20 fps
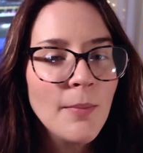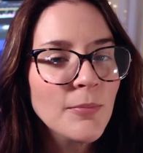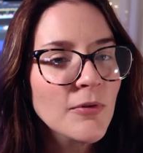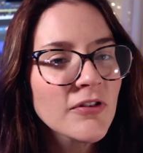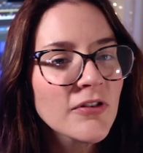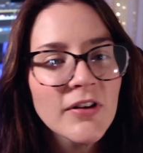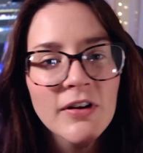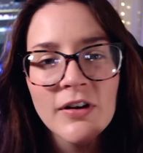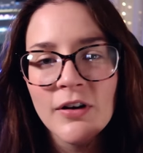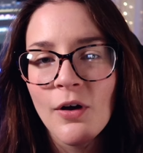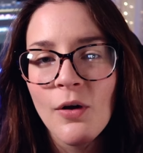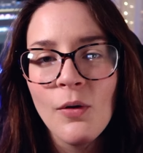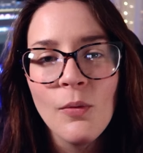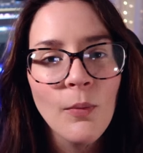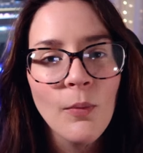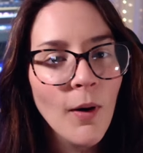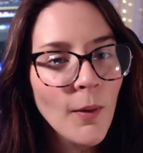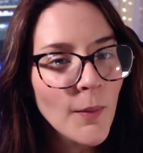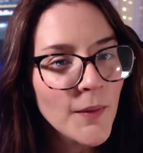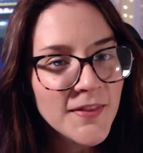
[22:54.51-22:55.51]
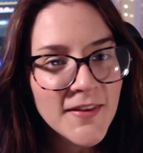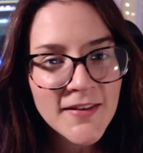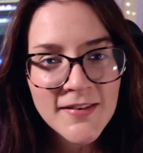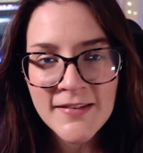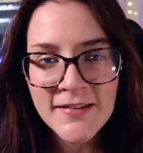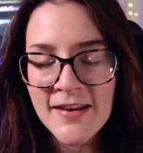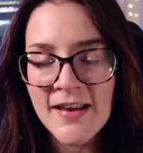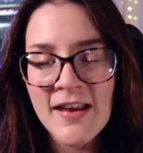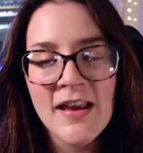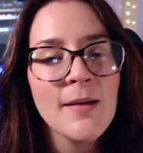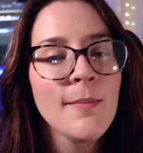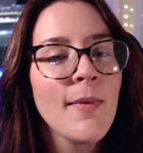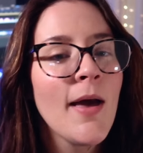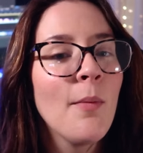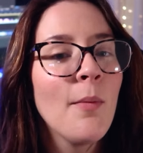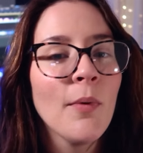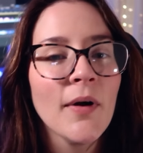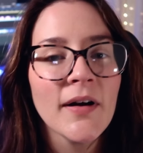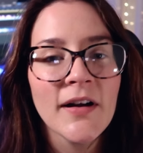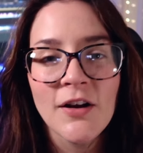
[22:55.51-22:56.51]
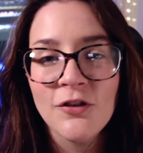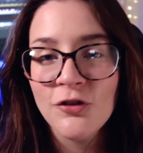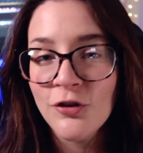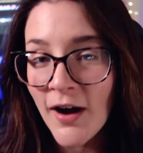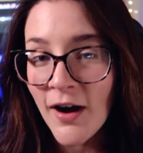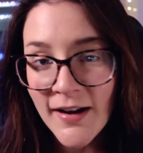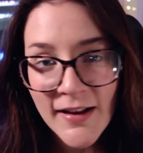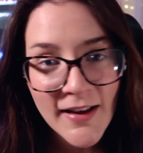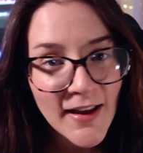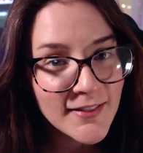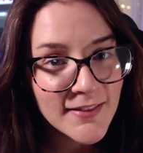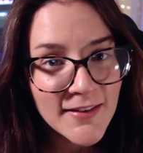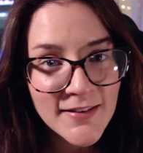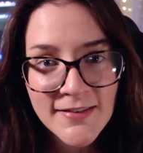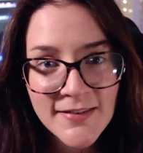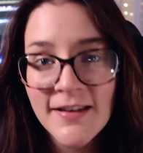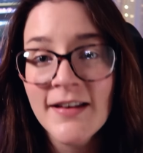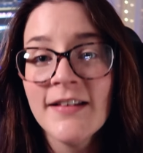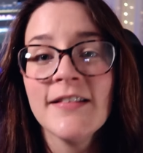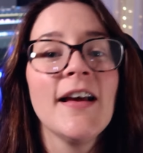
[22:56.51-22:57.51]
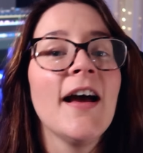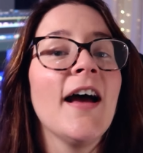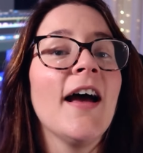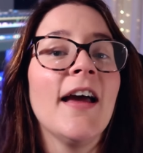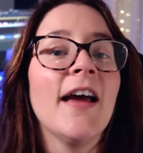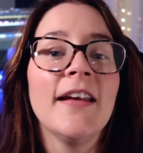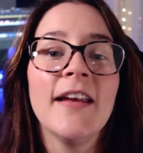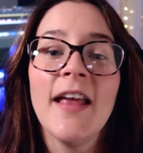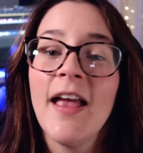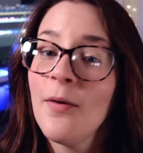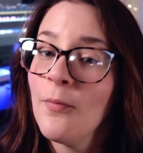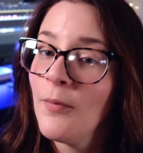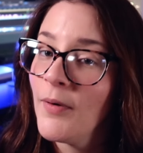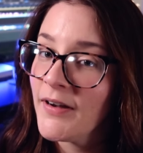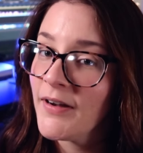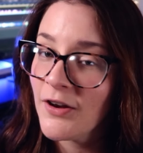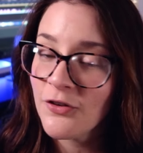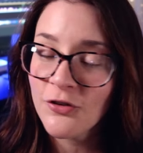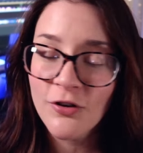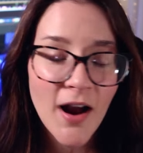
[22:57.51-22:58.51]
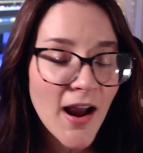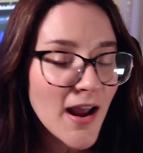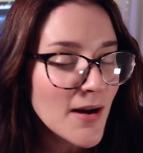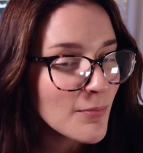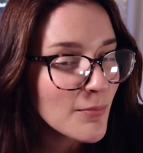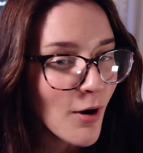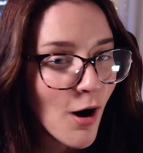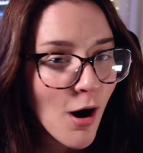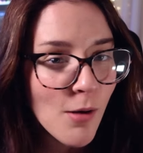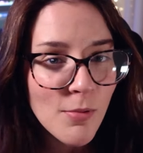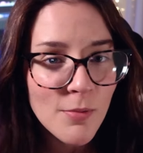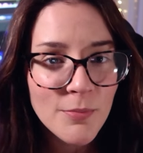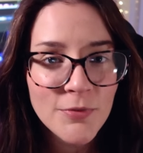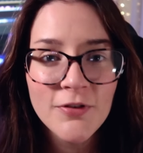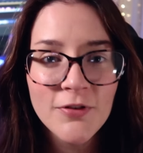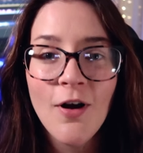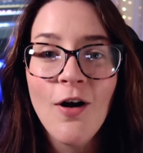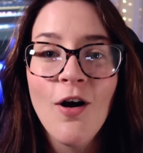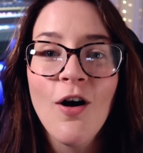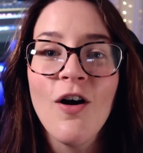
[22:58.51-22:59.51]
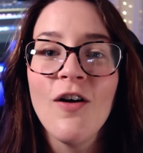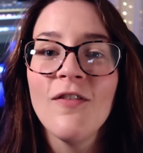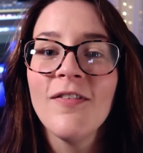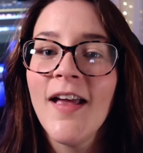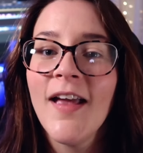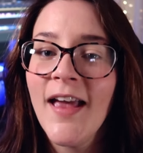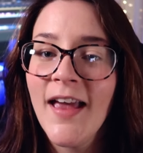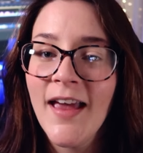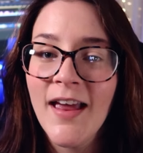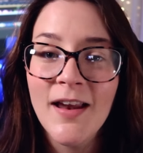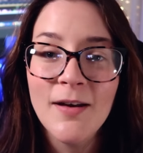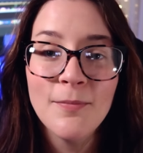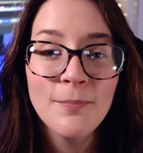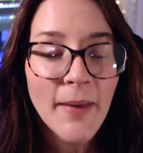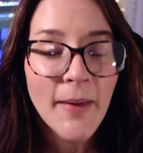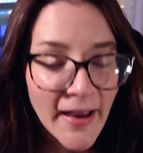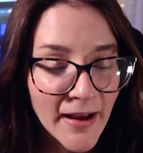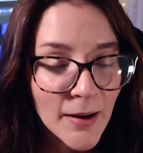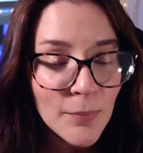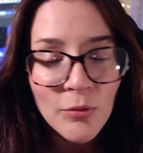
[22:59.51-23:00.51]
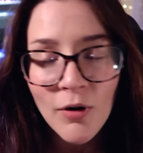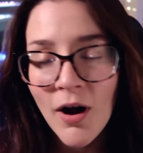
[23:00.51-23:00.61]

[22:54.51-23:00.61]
I'm just going to go work with this team and we're going to try to get this thing done and we're going to try and problem solve and make a